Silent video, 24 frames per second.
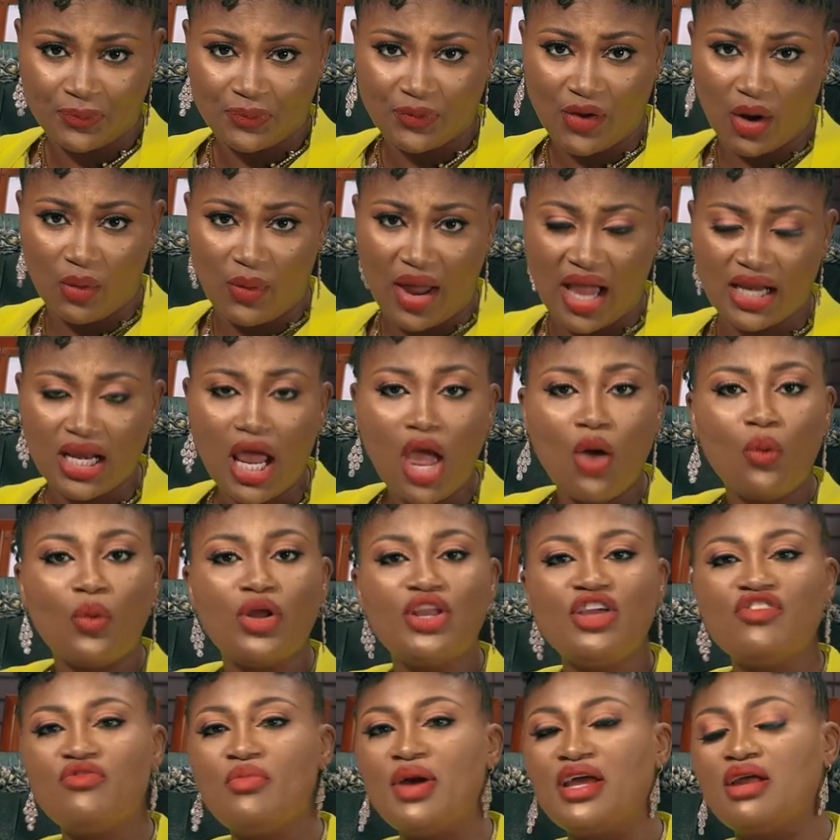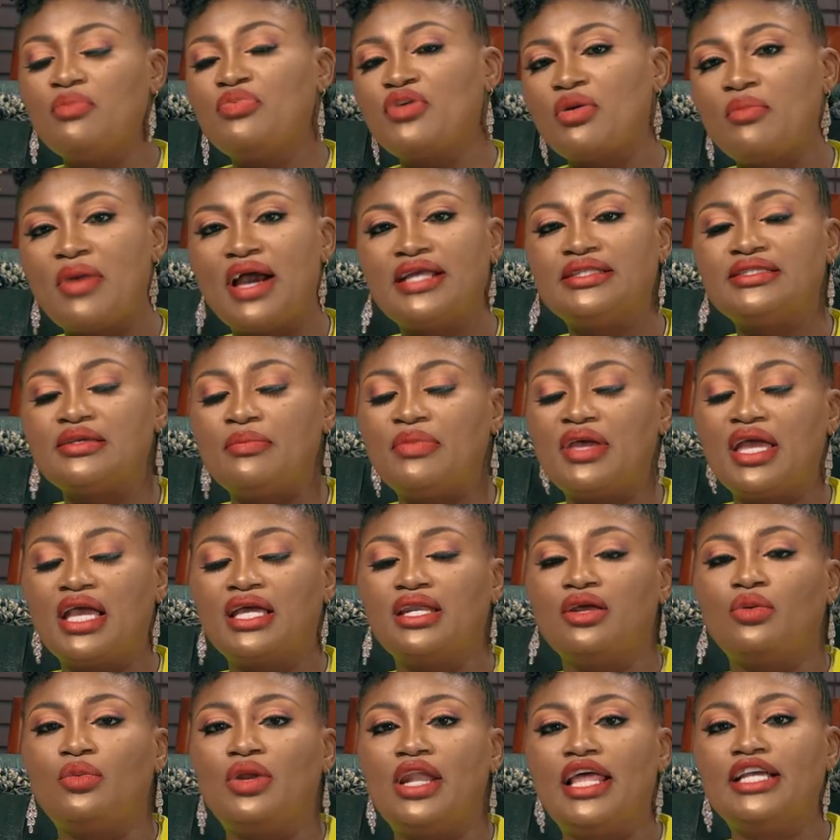All right. When you've made up your mind to be
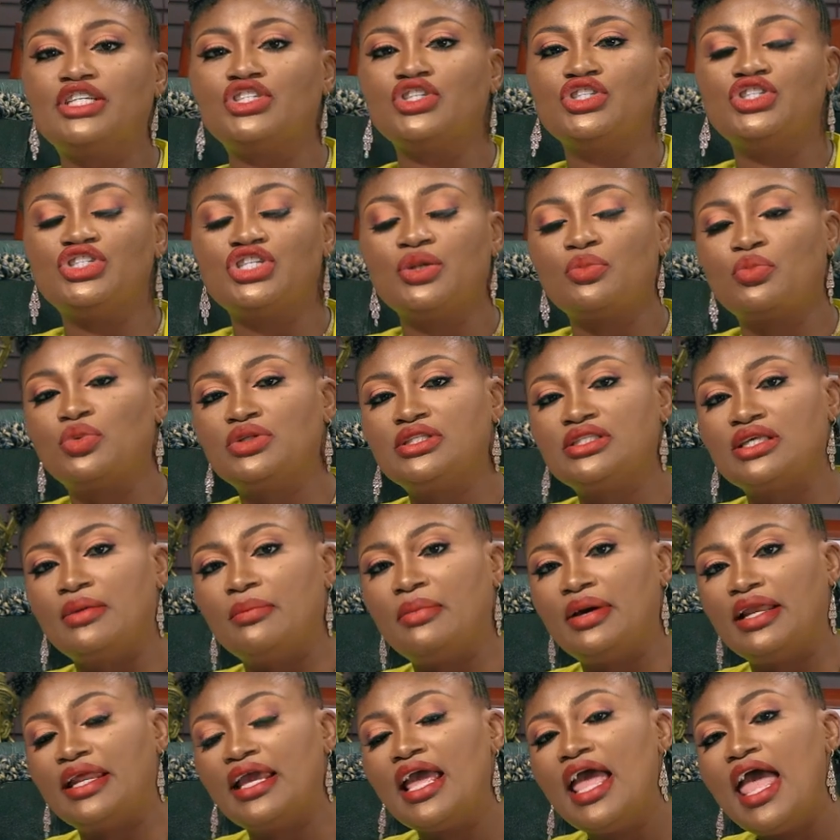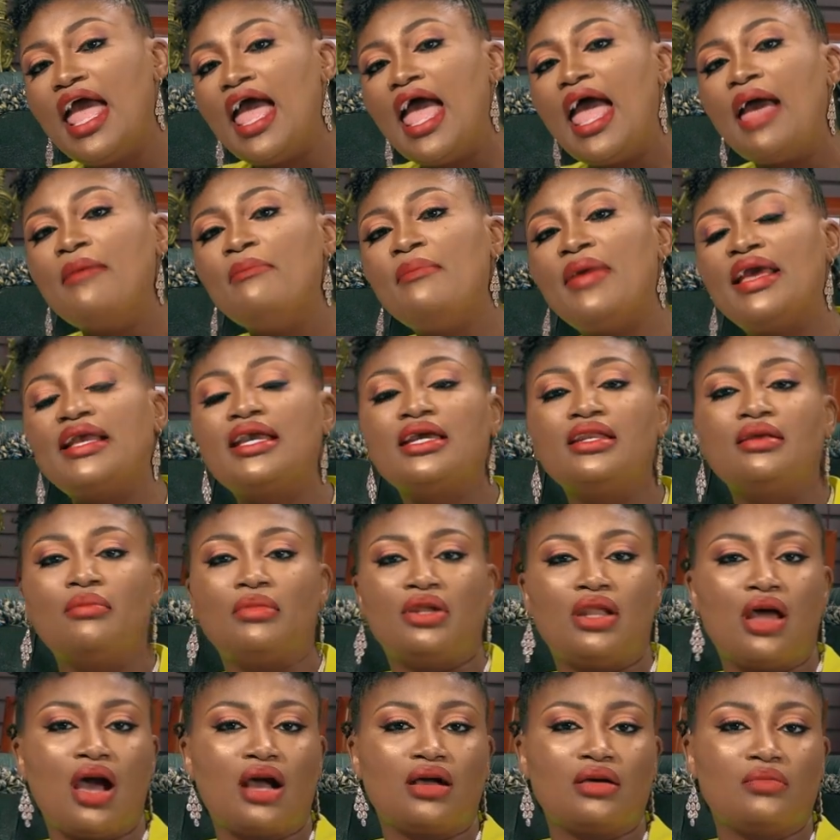in a relationship with somebody, make it a
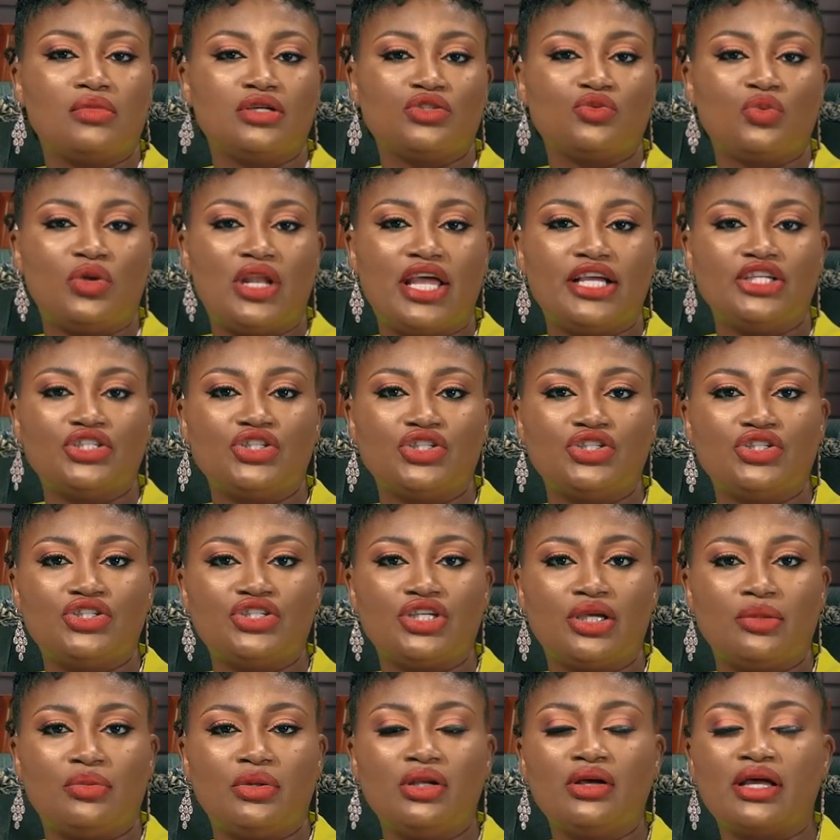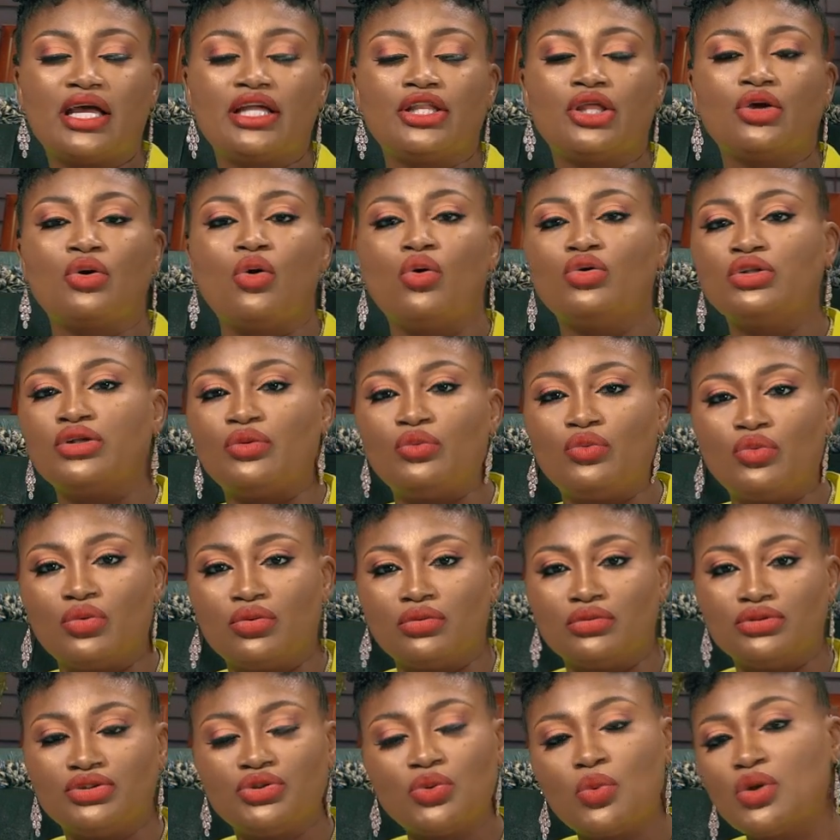monogamous relationship. Look at the golden
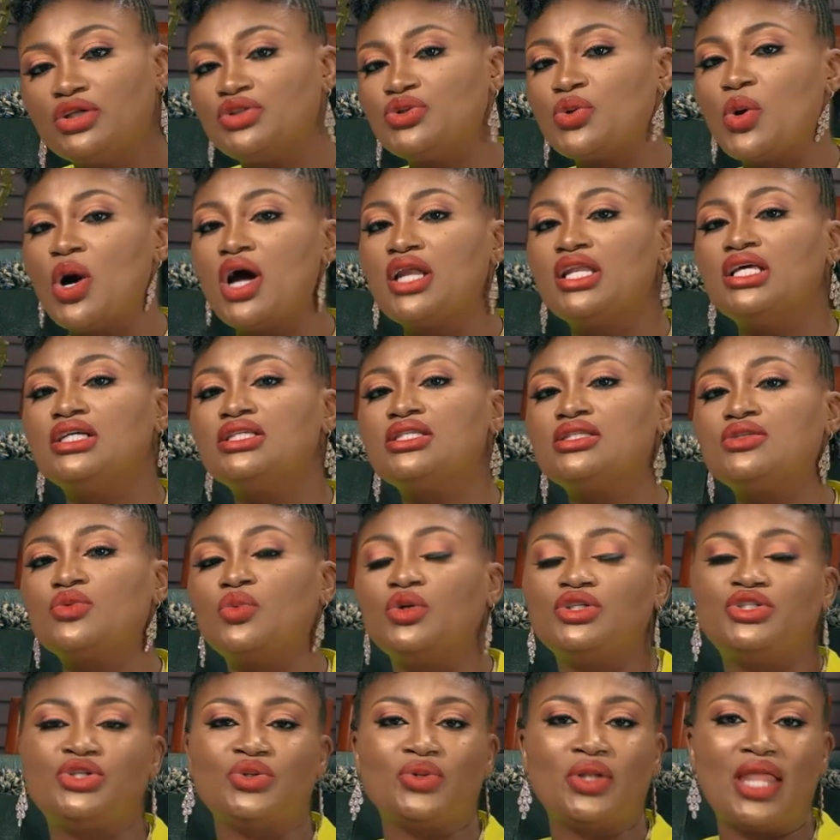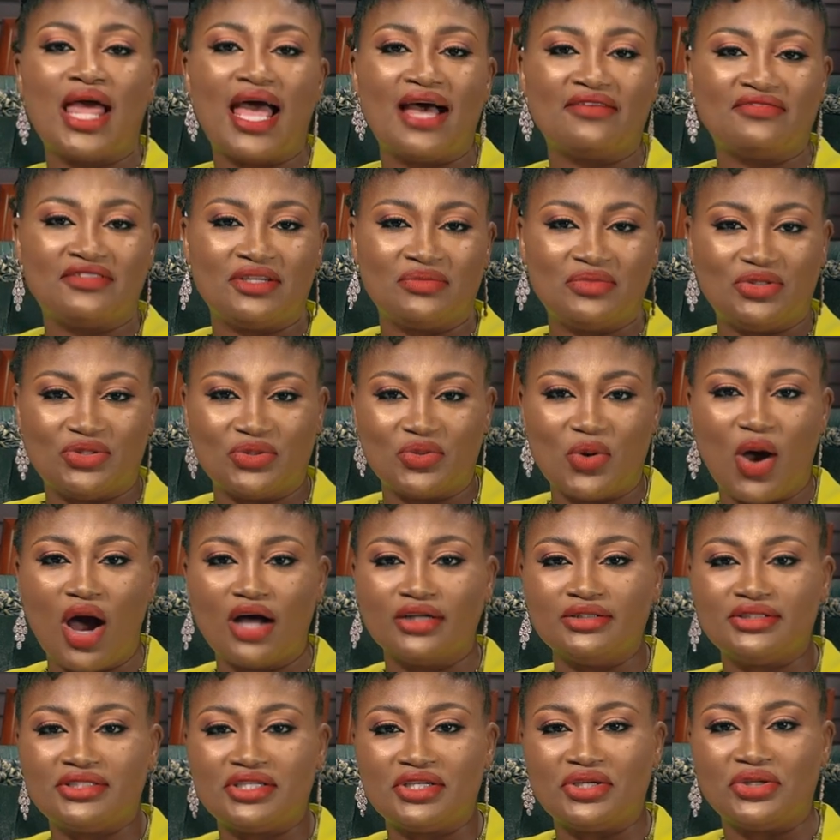rule. Do unto others what you will have them do
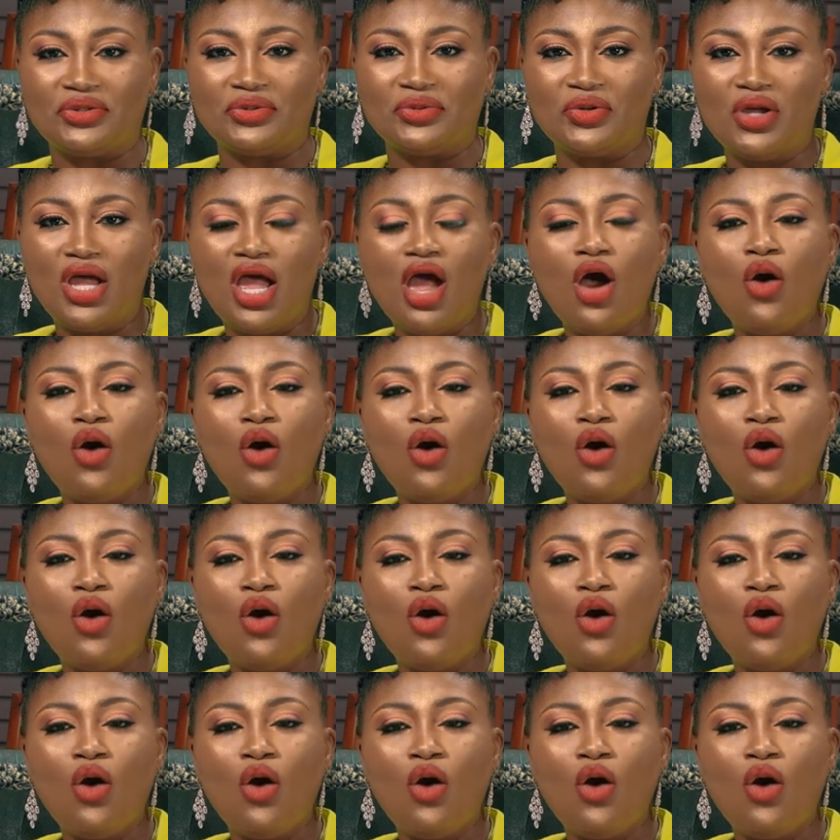unto you.